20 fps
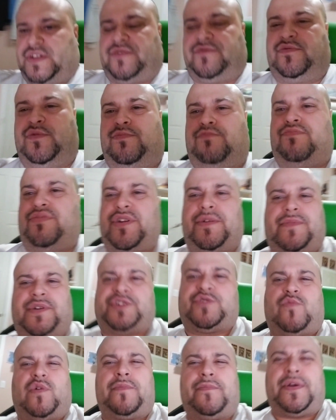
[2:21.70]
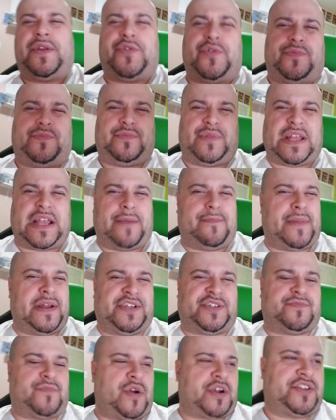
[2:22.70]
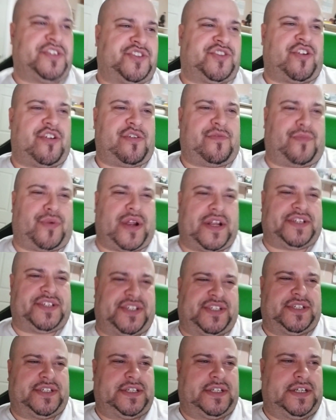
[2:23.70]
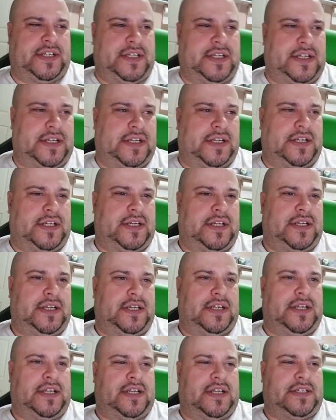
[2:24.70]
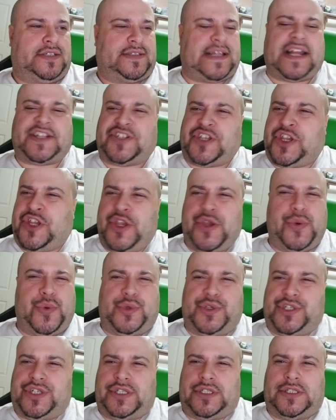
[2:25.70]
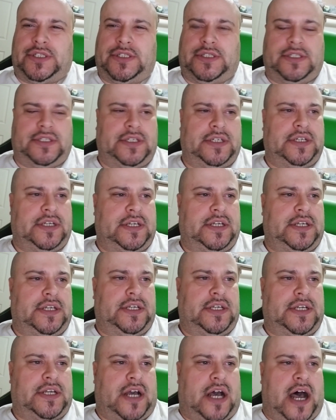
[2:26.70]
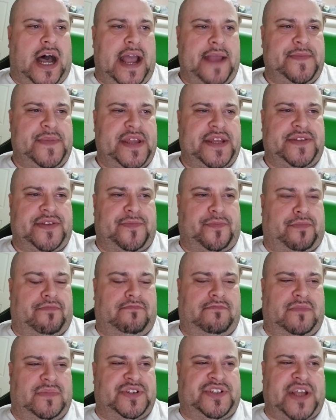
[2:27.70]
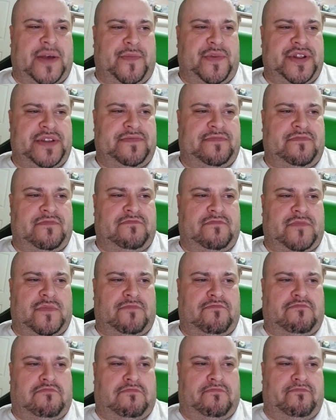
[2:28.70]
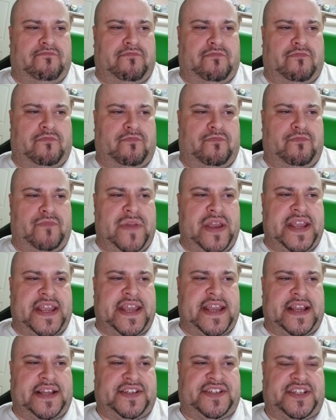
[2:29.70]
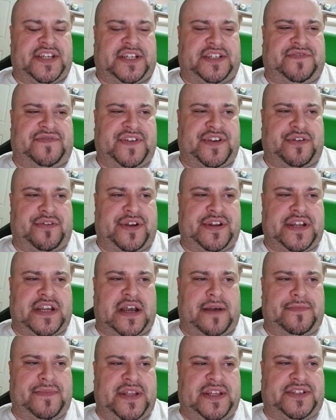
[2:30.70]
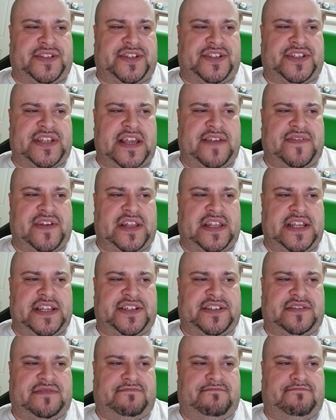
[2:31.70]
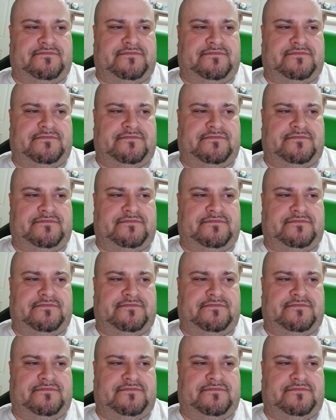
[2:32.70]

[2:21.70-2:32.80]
for pretty much a 1-bedroom, like a benchmark starter price. That's huge. I mean, someone making a 6-figure income needs to save at least